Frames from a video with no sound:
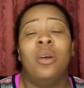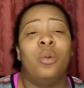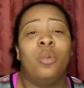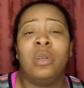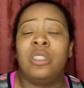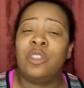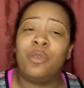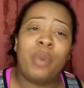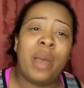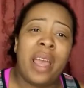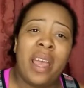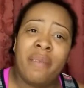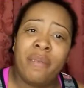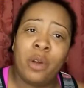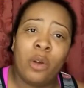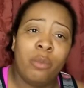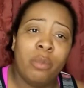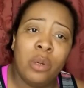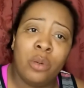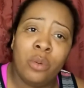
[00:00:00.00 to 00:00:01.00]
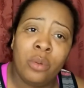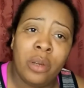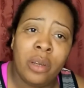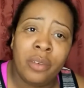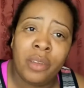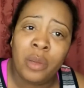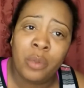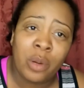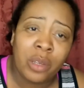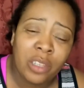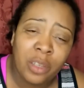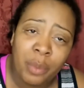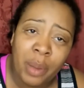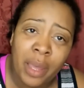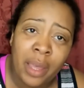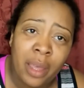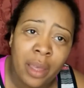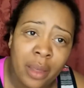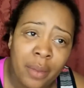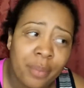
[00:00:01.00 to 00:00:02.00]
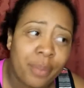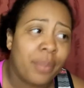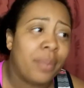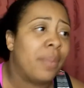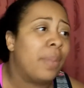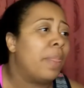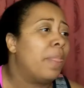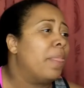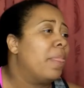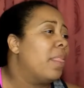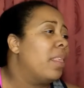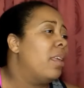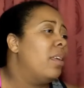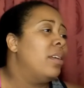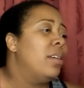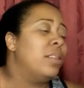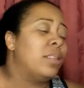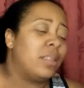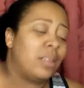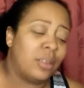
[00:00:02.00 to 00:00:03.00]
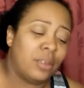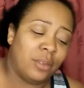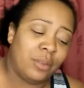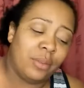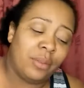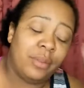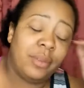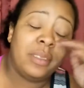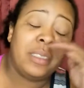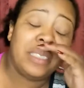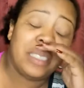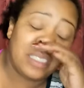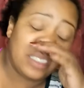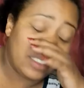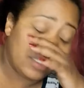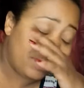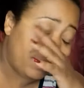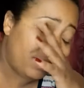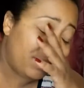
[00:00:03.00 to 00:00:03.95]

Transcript: What you mad for, boo, if he wasn't your man? So, yeah.